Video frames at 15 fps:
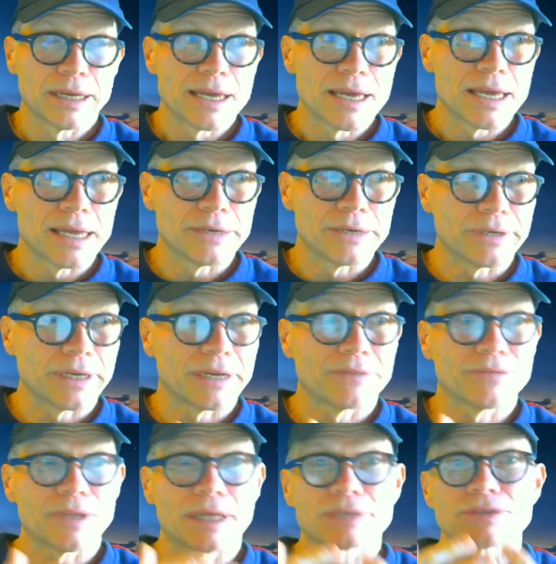and you're going to have
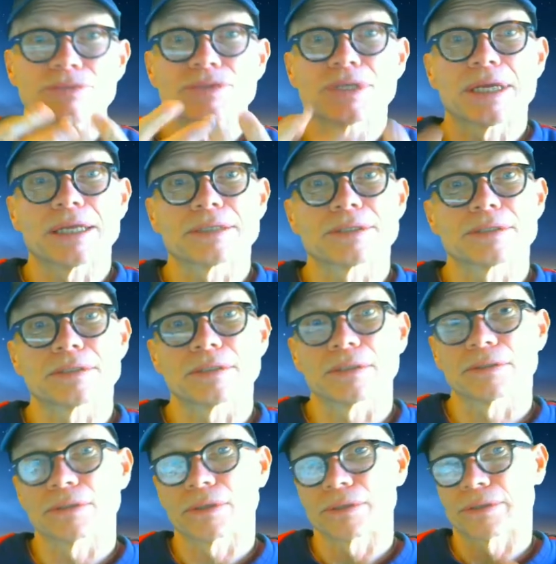lots of chance to
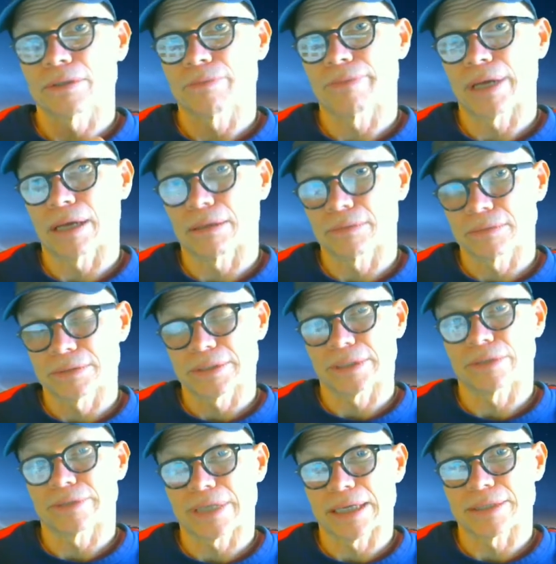learn about single
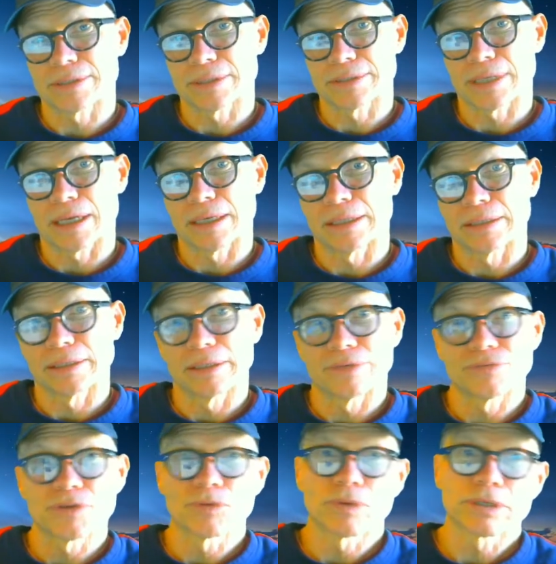case design if
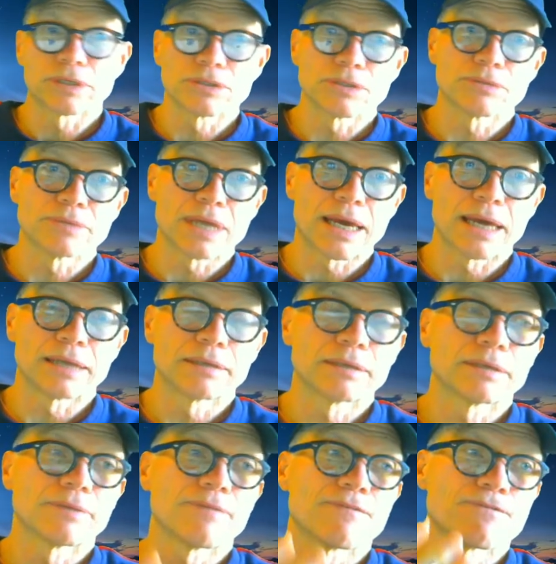you want to do that
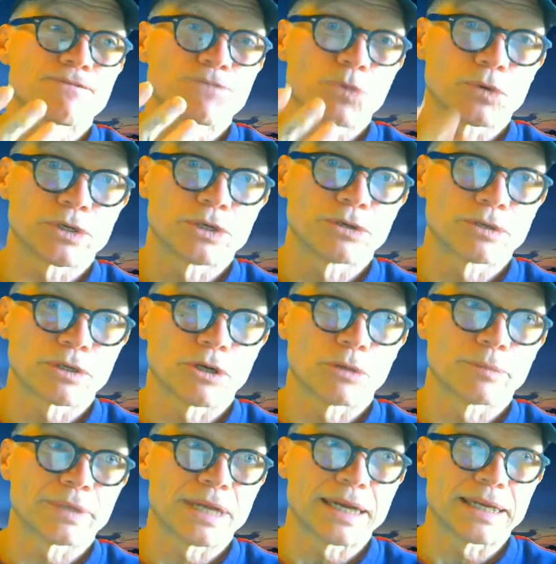for your
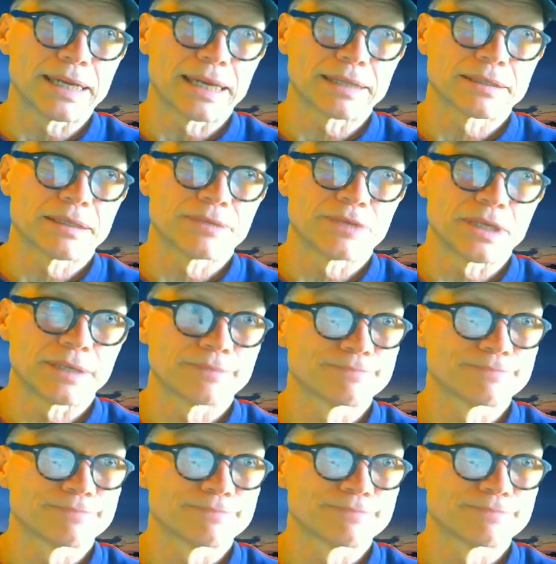culminating activity.